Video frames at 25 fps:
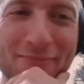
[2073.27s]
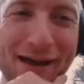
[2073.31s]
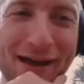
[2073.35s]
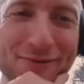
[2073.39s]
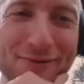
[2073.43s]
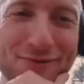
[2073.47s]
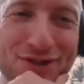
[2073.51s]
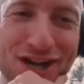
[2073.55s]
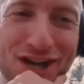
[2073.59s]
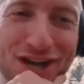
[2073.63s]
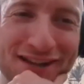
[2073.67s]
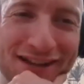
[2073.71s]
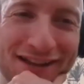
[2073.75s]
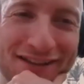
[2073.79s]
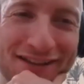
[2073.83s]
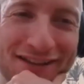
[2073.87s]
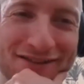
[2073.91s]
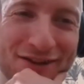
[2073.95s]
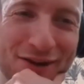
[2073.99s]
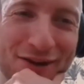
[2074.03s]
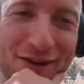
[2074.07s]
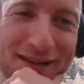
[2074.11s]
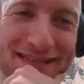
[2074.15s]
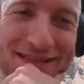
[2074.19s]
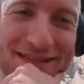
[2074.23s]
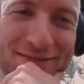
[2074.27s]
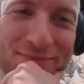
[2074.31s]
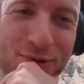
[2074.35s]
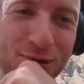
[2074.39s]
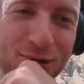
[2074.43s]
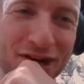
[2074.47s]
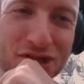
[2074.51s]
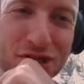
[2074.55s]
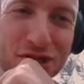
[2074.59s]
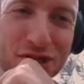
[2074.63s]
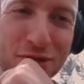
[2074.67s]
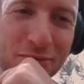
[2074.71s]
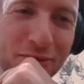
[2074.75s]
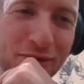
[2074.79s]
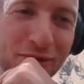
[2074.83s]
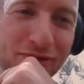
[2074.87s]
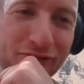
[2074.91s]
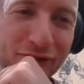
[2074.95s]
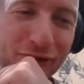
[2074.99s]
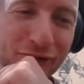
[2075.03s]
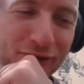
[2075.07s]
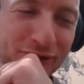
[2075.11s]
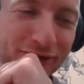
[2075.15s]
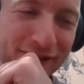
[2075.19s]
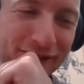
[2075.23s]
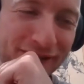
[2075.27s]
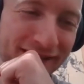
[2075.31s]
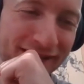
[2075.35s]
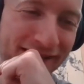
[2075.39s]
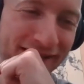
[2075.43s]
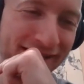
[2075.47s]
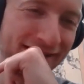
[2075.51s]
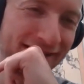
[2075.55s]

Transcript: on Mao Chow. Let's go eat some questionable food.